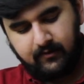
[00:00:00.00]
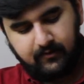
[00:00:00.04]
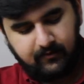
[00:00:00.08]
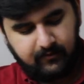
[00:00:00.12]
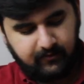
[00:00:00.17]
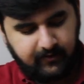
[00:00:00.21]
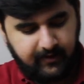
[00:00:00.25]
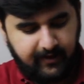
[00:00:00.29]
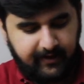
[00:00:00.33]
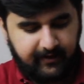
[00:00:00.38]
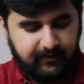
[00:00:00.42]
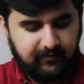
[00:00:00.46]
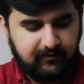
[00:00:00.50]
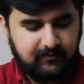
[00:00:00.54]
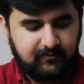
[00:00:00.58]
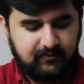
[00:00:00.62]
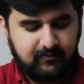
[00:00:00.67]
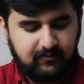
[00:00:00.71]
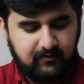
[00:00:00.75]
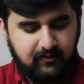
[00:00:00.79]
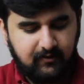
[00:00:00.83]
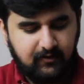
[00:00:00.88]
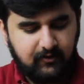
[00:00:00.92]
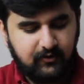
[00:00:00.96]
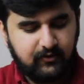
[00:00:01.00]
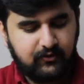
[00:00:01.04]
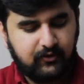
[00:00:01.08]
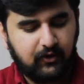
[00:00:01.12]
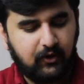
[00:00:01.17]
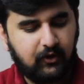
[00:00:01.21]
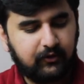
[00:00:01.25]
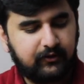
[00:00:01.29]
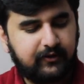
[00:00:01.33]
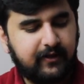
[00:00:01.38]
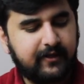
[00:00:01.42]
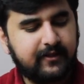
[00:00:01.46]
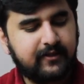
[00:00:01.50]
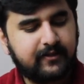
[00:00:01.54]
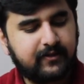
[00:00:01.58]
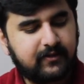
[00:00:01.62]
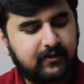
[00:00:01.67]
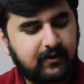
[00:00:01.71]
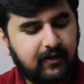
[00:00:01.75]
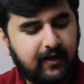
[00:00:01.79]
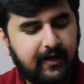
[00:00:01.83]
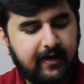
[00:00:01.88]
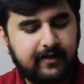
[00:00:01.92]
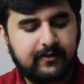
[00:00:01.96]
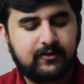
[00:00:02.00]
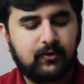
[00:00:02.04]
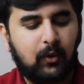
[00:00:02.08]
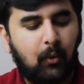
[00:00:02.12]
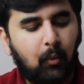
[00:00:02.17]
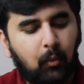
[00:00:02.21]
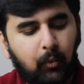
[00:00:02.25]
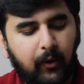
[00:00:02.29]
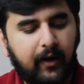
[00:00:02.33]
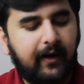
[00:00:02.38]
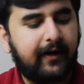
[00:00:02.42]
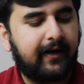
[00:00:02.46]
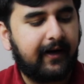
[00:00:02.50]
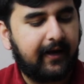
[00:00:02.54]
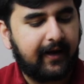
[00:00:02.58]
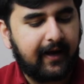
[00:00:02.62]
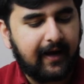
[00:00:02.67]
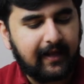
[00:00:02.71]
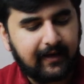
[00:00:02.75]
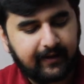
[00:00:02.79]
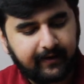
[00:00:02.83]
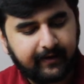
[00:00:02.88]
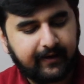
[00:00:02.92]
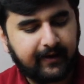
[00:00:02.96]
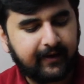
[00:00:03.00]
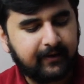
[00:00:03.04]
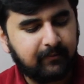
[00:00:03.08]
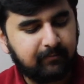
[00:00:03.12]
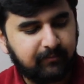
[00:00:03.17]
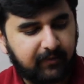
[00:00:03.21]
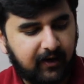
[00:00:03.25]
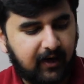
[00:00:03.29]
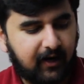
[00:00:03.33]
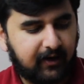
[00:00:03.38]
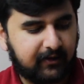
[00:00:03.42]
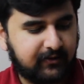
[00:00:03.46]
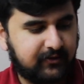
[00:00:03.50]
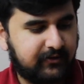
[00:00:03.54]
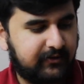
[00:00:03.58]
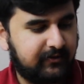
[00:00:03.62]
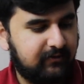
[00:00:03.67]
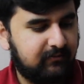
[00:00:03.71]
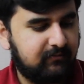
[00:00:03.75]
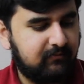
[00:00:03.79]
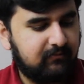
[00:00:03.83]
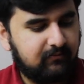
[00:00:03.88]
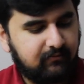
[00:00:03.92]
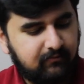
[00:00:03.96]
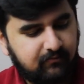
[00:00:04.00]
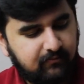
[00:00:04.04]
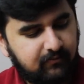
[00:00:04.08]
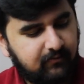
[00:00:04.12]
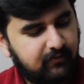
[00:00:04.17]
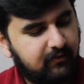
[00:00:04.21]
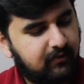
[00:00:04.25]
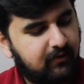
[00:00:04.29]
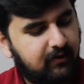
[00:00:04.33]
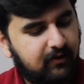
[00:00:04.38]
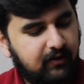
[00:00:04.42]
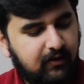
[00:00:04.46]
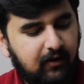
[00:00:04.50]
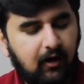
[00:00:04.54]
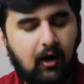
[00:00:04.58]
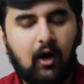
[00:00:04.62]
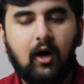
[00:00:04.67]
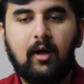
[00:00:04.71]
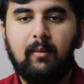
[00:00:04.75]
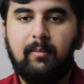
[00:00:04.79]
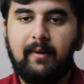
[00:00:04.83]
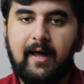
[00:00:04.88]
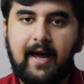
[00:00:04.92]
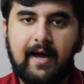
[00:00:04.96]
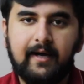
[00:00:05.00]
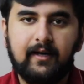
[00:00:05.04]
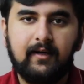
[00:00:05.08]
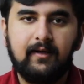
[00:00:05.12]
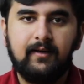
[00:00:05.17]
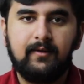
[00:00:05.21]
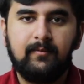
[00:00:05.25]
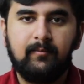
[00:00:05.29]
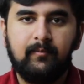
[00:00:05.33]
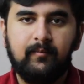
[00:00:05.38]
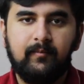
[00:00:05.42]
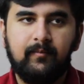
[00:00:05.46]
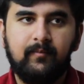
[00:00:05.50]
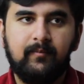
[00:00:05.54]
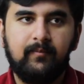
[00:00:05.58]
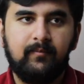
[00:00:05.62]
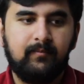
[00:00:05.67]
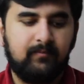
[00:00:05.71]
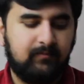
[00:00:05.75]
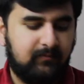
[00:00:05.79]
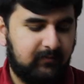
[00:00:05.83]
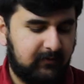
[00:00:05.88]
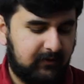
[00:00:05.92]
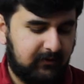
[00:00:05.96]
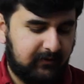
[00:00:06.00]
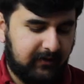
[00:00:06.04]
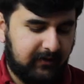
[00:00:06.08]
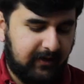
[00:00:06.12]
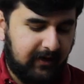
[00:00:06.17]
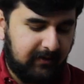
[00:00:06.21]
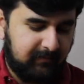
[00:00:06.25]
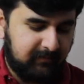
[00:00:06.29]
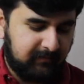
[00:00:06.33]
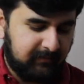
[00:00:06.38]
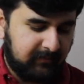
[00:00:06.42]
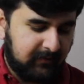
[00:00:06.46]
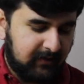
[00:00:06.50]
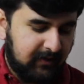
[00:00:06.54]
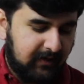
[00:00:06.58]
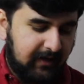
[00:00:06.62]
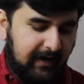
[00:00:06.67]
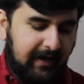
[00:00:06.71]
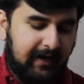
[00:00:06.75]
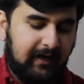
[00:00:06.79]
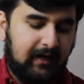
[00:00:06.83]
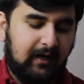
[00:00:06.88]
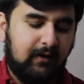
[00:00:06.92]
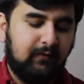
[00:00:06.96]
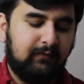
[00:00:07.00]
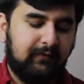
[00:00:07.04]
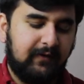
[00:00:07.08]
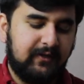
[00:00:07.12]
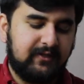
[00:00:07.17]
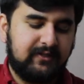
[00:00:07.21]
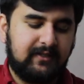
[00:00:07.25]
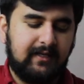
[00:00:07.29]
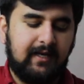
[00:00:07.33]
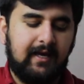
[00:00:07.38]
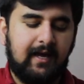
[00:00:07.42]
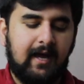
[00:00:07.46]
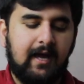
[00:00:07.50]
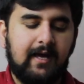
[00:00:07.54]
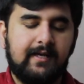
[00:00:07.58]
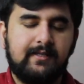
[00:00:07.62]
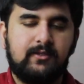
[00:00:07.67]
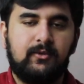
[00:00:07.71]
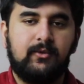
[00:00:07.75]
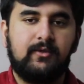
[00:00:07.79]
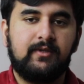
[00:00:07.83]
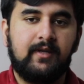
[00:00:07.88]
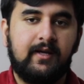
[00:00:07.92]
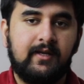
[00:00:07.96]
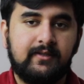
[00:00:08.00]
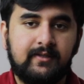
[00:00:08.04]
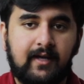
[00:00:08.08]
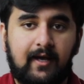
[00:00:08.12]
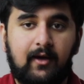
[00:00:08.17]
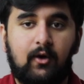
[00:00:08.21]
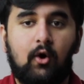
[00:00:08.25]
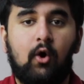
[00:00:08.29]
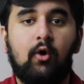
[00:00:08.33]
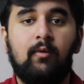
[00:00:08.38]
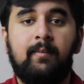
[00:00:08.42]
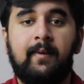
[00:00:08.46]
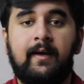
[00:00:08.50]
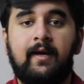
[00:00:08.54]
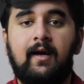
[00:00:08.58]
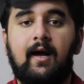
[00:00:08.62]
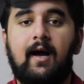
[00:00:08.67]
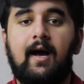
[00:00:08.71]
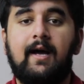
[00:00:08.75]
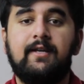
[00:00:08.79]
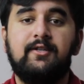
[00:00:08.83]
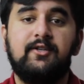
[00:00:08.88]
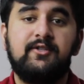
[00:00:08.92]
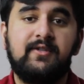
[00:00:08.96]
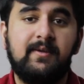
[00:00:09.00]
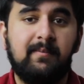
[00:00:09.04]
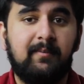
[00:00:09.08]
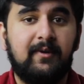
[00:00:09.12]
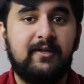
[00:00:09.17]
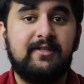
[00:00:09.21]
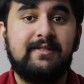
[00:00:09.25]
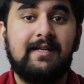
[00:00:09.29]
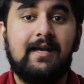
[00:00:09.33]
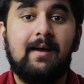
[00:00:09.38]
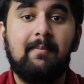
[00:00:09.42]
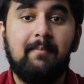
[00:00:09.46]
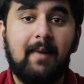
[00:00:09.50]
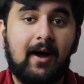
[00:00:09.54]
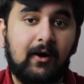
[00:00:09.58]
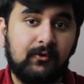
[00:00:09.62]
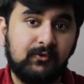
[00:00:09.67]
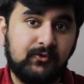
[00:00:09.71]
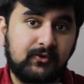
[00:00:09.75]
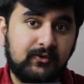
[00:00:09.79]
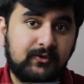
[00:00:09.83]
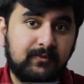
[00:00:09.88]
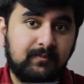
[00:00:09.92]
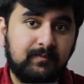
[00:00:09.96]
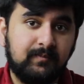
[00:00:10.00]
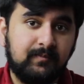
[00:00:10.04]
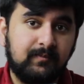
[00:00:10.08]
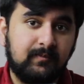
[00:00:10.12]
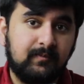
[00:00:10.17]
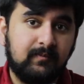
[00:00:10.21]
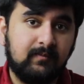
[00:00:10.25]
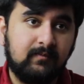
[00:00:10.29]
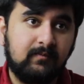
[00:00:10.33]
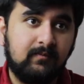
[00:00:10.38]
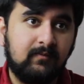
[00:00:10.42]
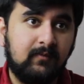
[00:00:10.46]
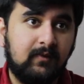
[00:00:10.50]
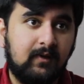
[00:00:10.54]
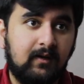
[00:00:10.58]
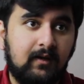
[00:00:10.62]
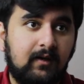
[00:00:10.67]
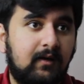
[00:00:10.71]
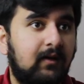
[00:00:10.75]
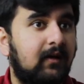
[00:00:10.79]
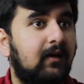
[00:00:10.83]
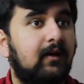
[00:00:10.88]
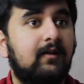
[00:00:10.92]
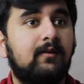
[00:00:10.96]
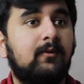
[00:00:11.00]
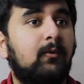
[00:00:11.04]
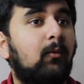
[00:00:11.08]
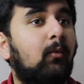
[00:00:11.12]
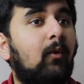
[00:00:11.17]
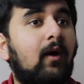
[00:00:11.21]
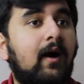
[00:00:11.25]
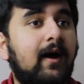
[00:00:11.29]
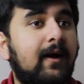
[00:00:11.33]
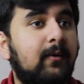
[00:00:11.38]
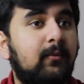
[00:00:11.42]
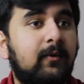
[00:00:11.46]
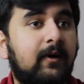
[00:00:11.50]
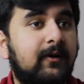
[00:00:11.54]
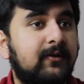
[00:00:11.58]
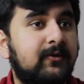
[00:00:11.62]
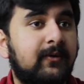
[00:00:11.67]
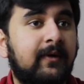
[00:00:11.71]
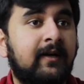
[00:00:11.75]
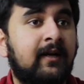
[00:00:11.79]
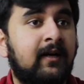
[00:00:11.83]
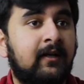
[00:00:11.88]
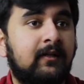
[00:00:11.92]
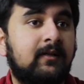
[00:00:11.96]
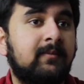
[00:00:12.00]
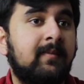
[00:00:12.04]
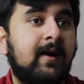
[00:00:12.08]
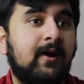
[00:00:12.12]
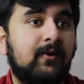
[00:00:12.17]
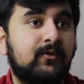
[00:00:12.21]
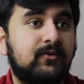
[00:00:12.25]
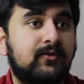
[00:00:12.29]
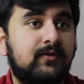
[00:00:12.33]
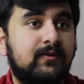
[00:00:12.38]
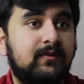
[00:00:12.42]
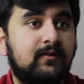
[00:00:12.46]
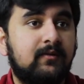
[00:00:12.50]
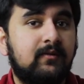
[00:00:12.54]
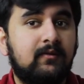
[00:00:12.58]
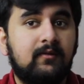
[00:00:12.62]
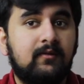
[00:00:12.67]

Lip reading: Right, so this is a very elegant box. All black, right? And if you see, as soon as I open, I just simply see a mouse. Why we are doing another mouse?